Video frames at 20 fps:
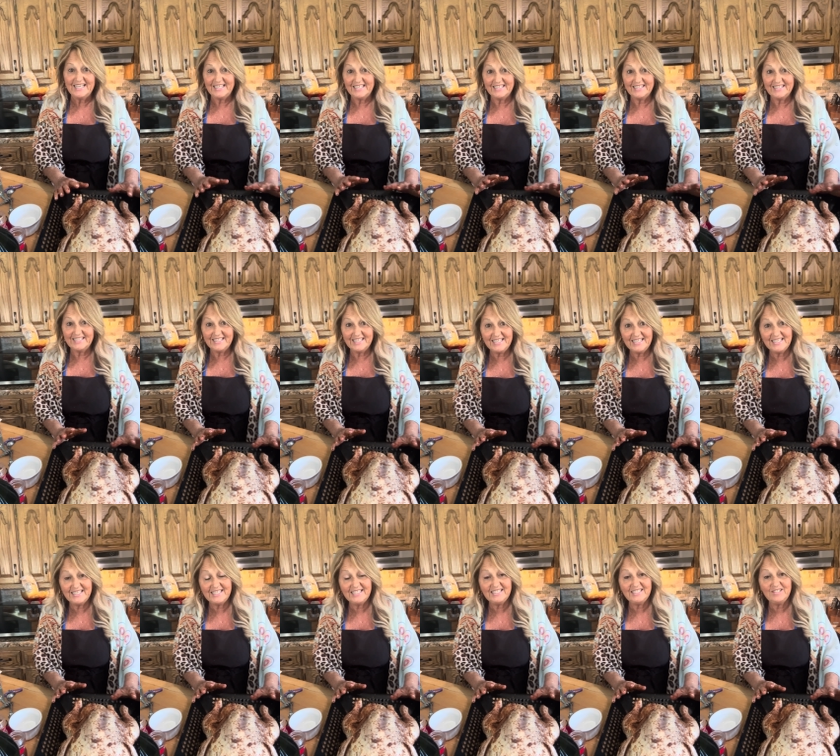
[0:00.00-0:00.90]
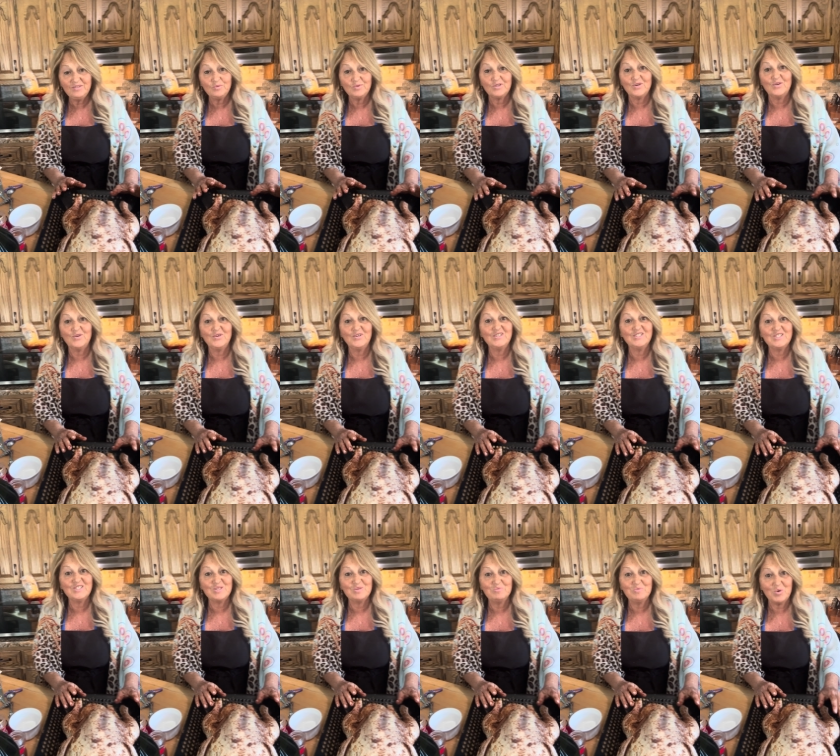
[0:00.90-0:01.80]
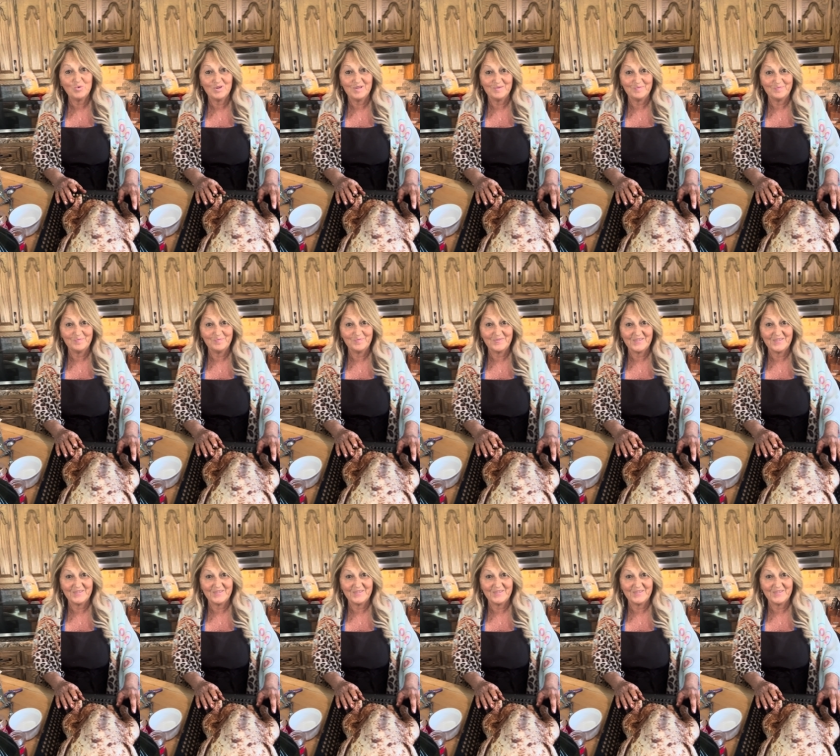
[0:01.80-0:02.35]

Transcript: And then we're going to smoke him.